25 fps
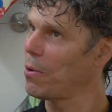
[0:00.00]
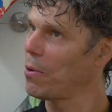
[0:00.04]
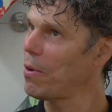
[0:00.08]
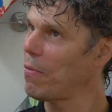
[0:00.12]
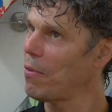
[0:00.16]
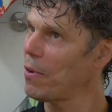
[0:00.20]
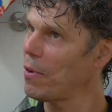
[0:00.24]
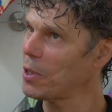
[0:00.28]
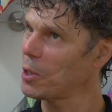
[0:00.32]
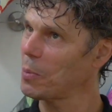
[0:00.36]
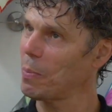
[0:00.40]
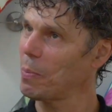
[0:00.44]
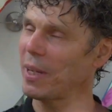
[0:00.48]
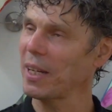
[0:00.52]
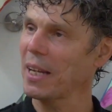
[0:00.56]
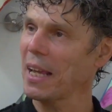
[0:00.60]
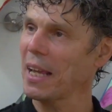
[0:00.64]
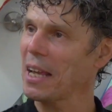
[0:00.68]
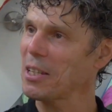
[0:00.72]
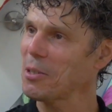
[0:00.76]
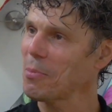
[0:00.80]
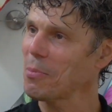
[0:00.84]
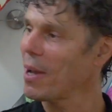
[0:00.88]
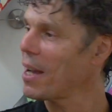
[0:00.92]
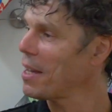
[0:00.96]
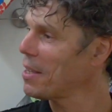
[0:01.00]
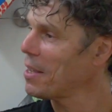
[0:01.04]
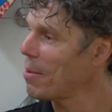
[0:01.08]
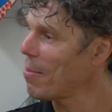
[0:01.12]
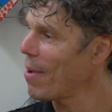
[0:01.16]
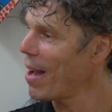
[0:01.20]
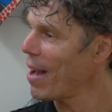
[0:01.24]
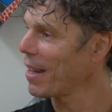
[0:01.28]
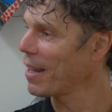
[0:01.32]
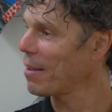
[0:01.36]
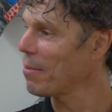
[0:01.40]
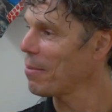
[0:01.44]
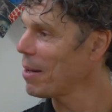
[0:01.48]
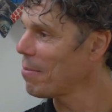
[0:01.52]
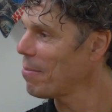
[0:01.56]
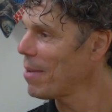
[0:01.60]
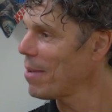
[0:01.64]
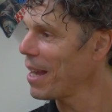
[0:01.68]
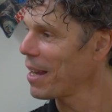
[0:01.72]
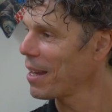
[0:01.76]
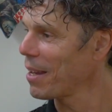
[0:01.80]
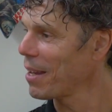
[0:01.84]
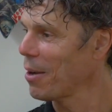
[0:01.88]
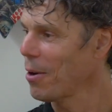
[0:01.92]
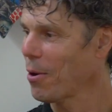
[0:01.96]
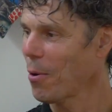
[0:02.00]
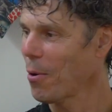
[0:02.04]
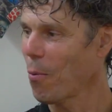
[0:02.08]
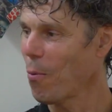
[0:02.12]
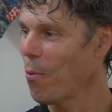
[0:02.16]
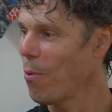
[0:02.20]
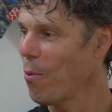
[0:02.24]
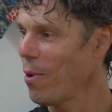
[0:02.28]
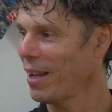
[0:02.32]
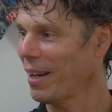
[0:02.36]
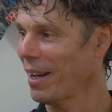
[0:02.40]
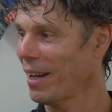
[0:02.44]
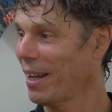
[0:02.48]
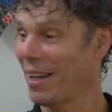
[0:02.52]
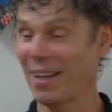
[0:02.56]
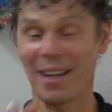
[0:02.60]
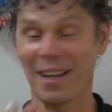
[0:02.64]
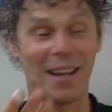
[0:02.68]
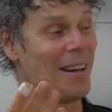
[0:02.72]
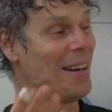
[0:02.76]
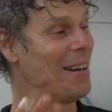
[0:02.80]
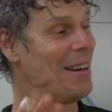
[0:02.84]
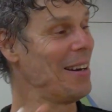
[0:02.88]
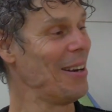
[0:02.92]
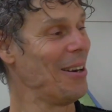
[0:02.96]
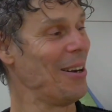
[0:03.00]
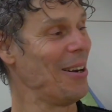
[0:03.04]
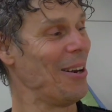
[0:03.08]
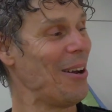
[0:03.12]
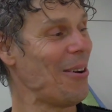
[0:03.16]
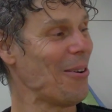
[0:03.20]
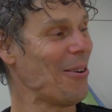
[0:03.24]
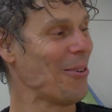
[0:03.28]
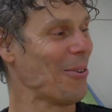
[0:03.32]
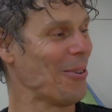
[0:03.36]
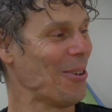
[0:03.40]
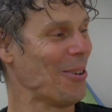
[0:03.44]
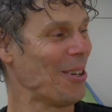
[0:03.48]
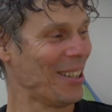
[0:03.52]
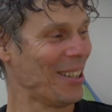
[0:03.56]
reverse spin, catch behind the back. And I'm like, well, hello.